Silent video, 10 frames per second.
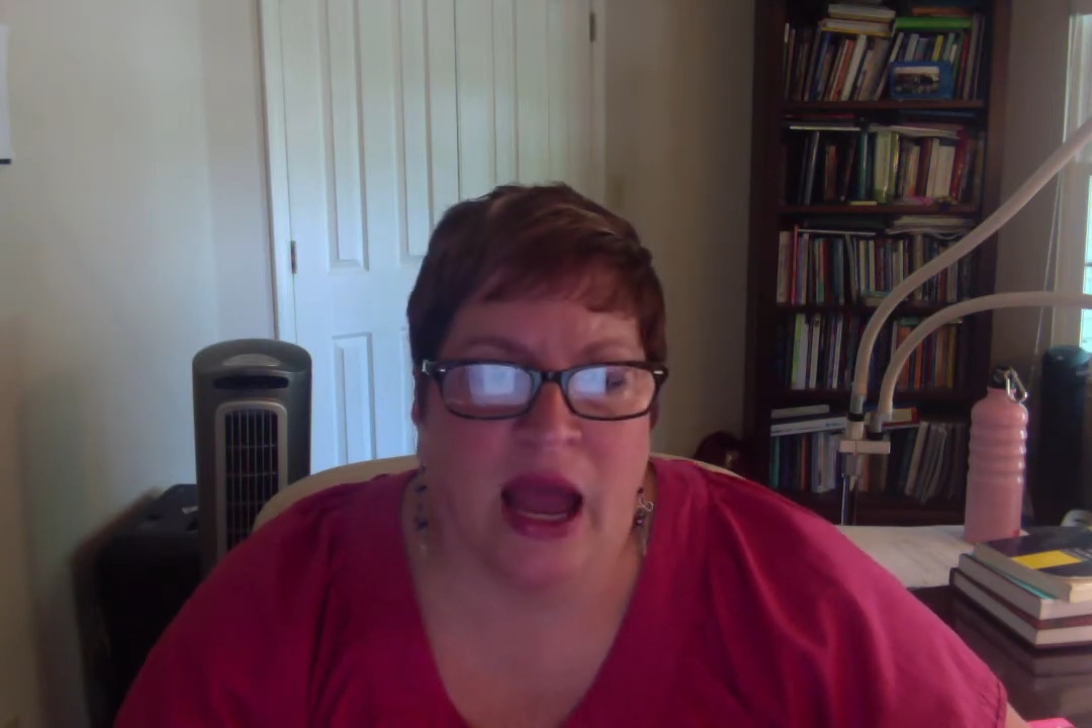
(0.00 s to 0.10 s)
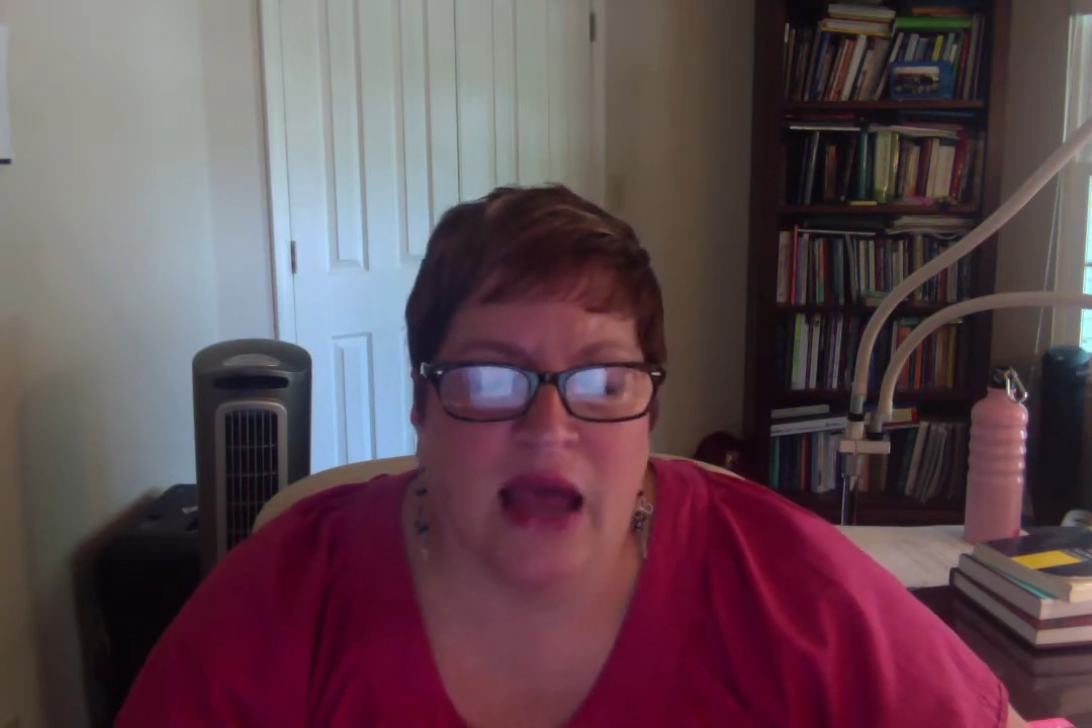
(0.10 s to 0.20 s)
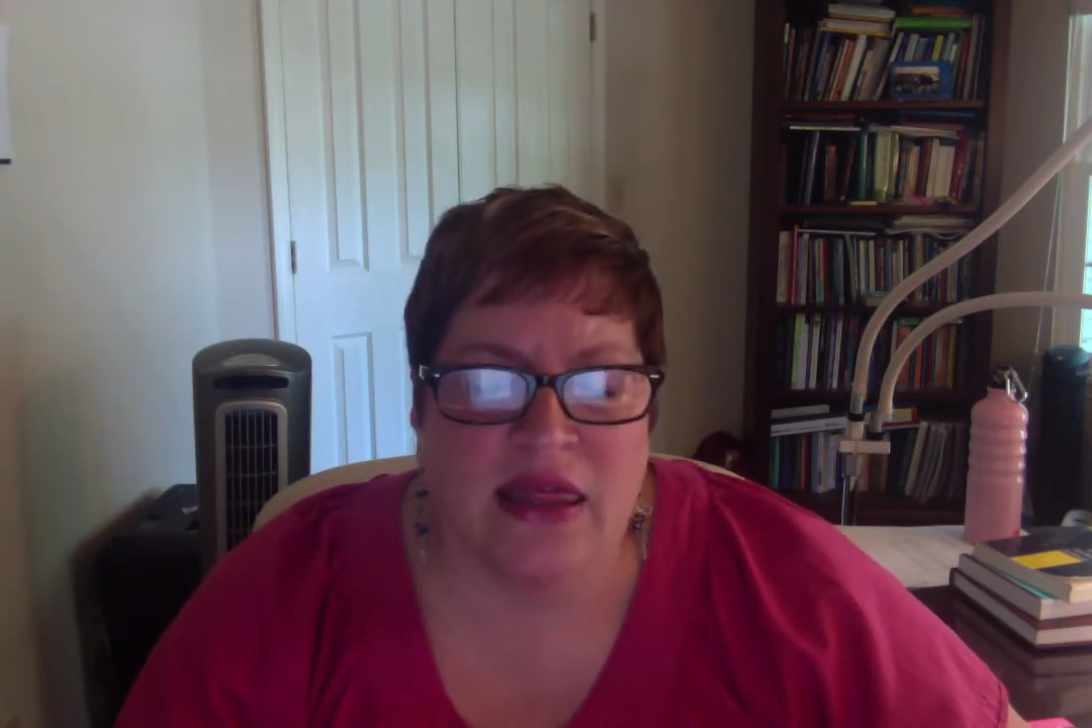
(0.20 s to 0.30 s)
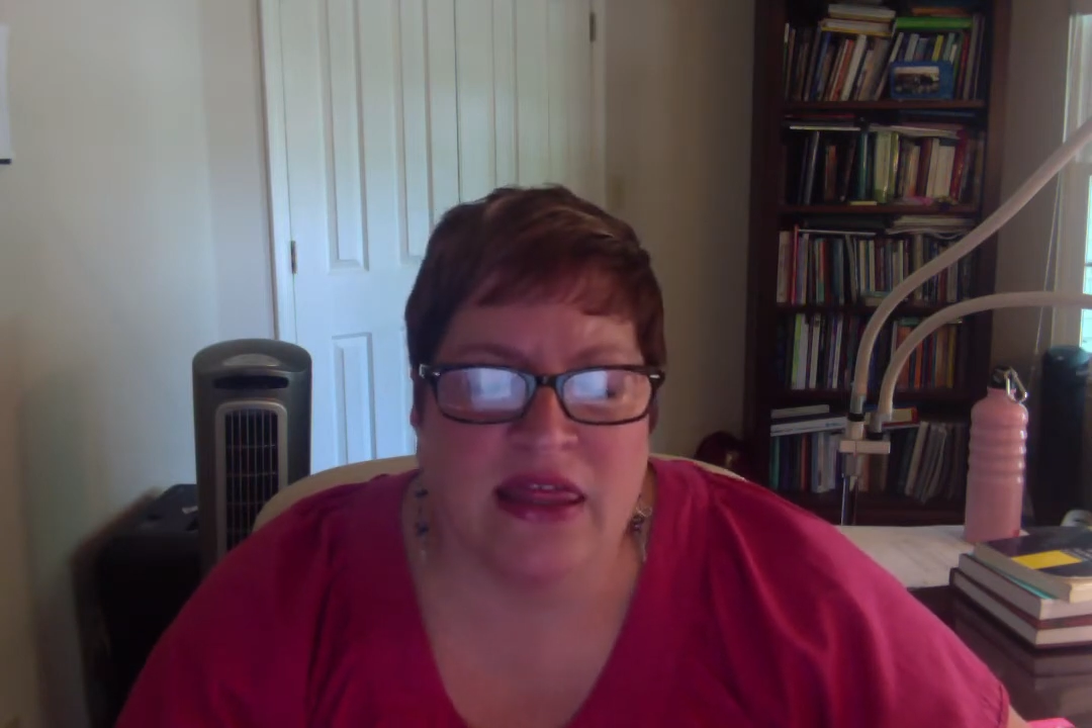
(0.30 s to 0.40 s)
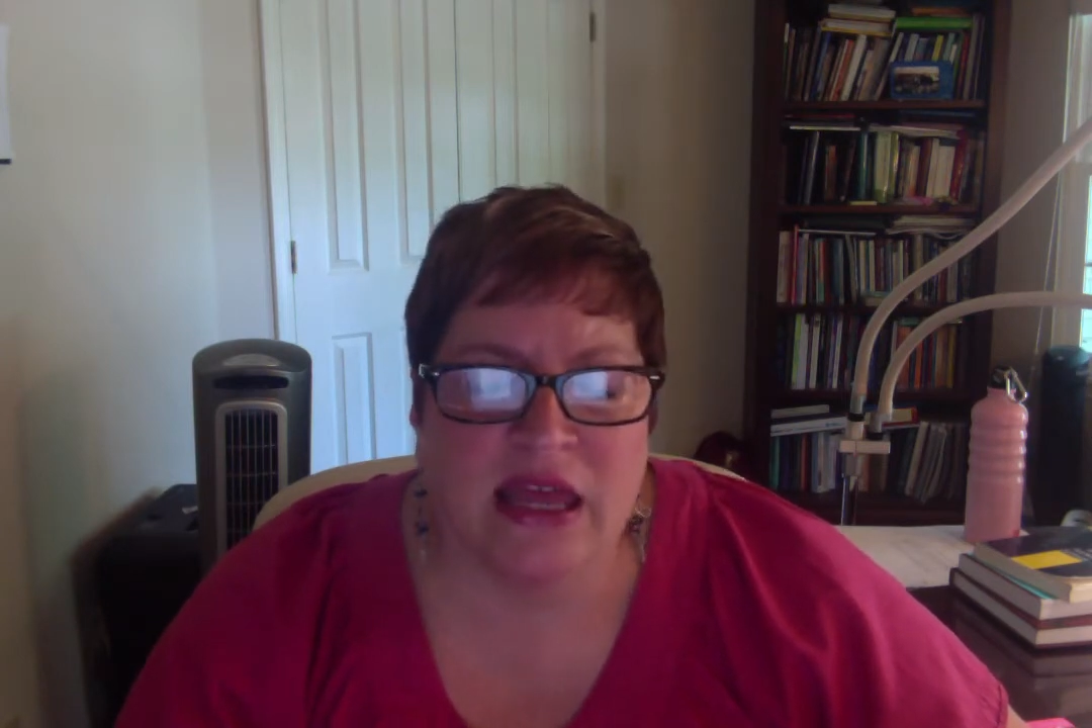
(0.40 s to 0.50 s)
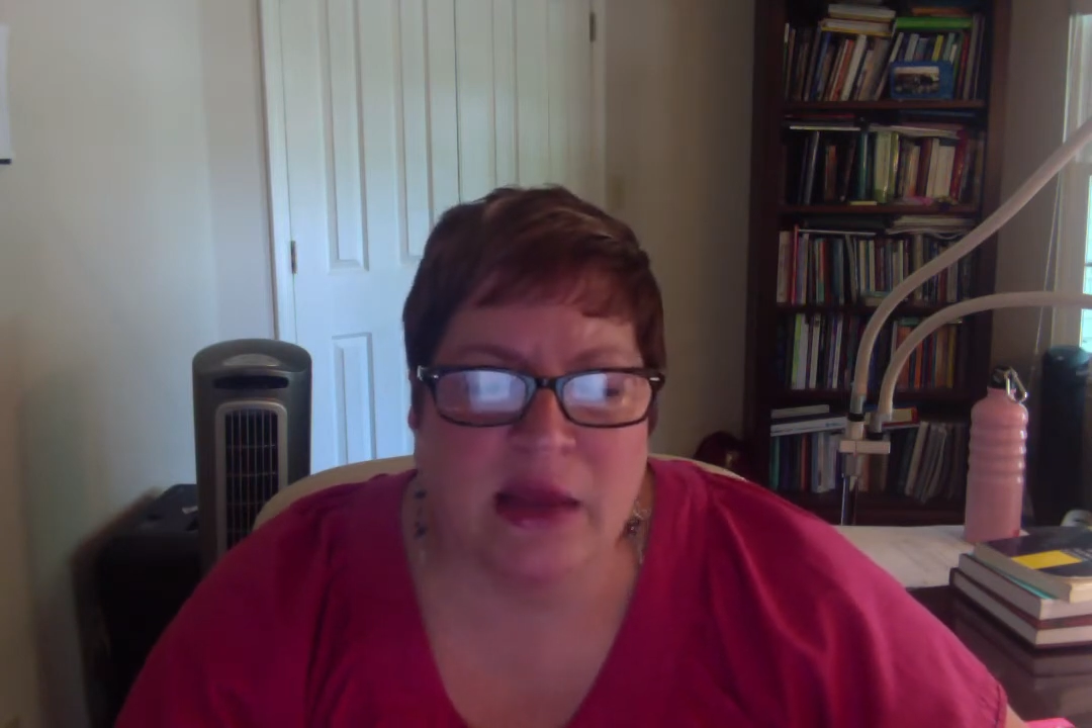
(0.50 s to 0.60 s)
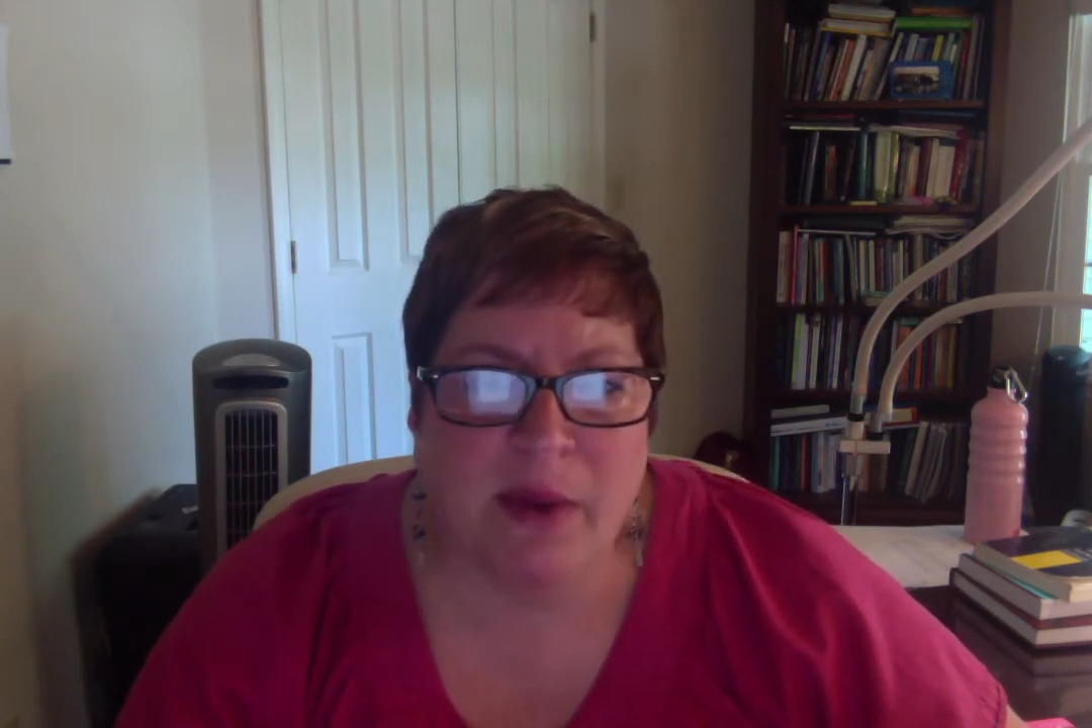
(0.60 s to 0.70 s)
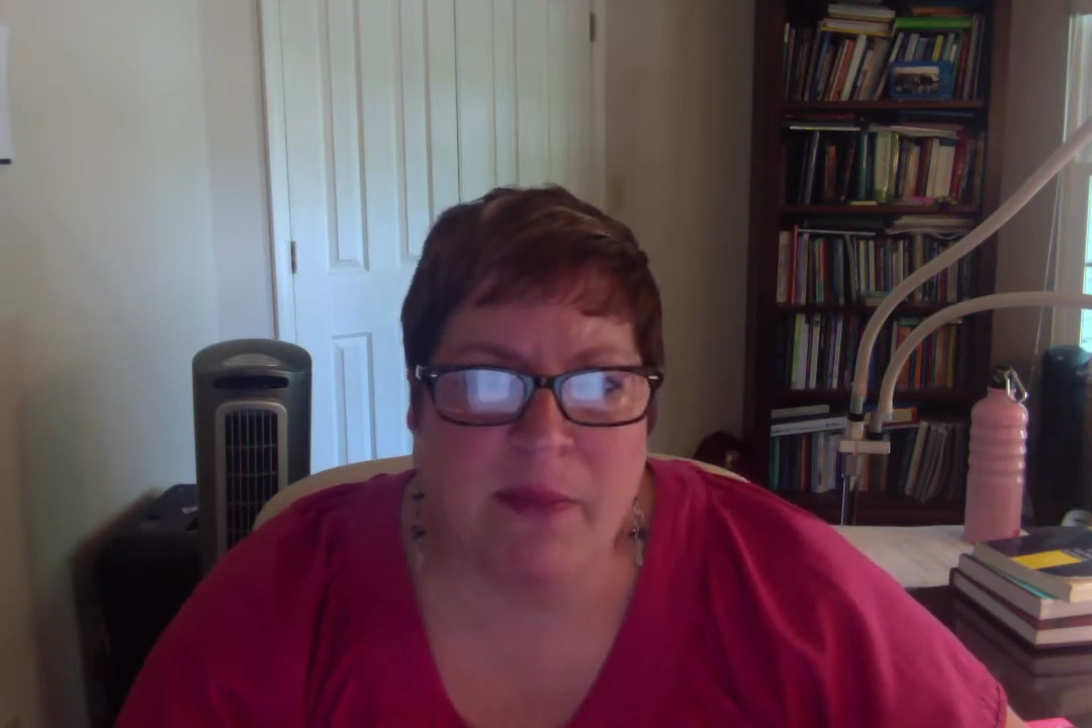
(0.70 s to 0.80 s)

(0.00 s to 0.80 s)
Think about